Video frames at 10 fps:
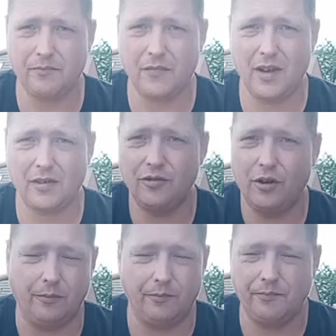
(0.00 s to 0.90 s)
it's not
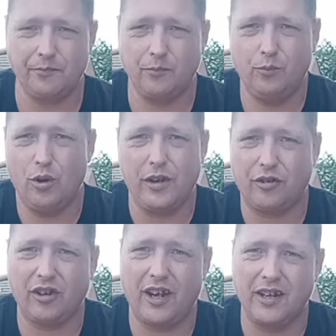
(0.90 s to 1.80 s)
what you're
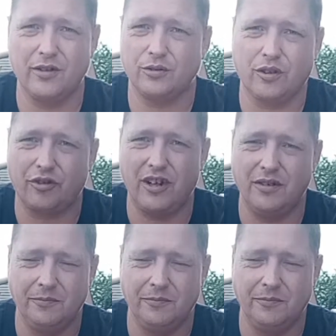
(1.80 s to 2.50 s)
saying on the tin.